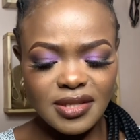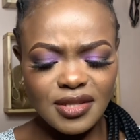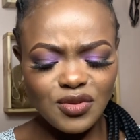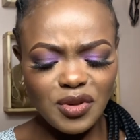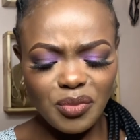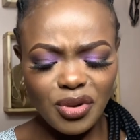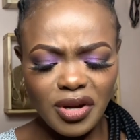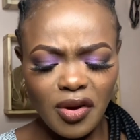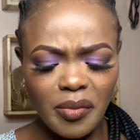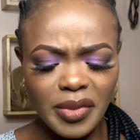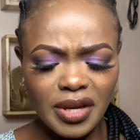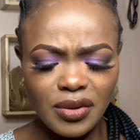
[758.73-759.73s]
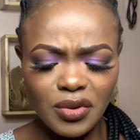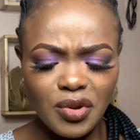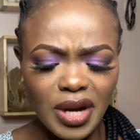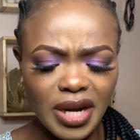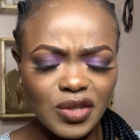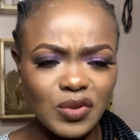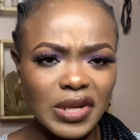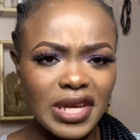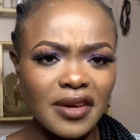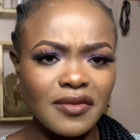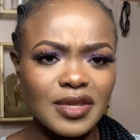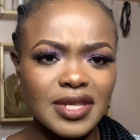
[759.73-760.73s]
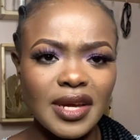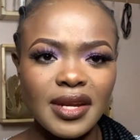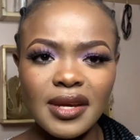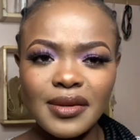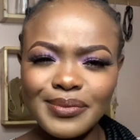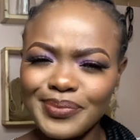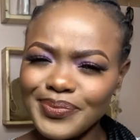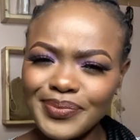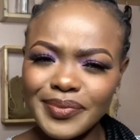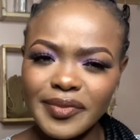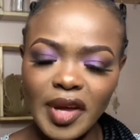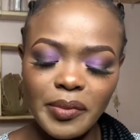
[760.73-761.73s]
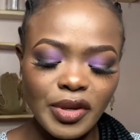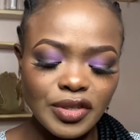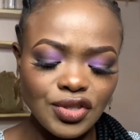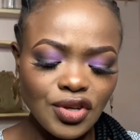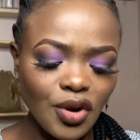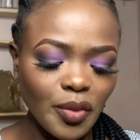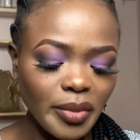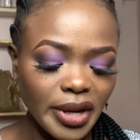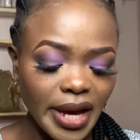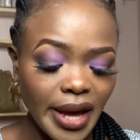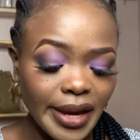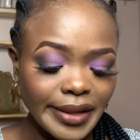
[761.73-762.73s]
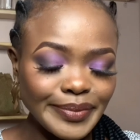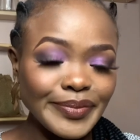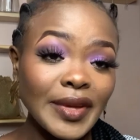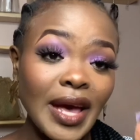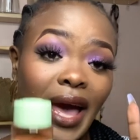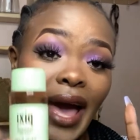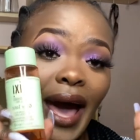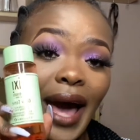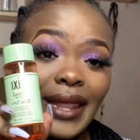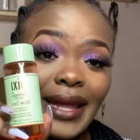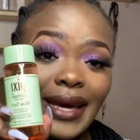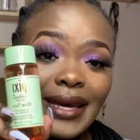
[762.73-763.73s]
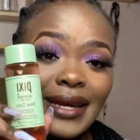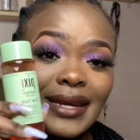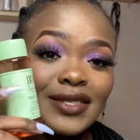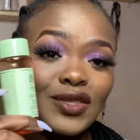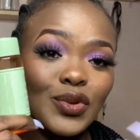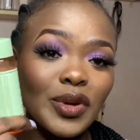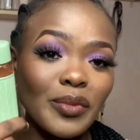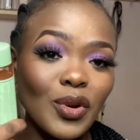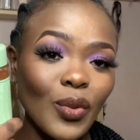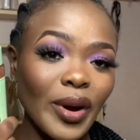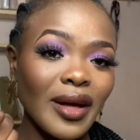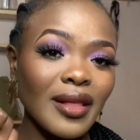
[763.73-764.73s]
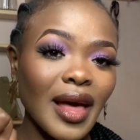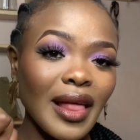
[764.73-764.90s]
Sijui mbona wamerudi wakatulia hivyo sana. I'm not sure, but hey, I like it. It's doing me well.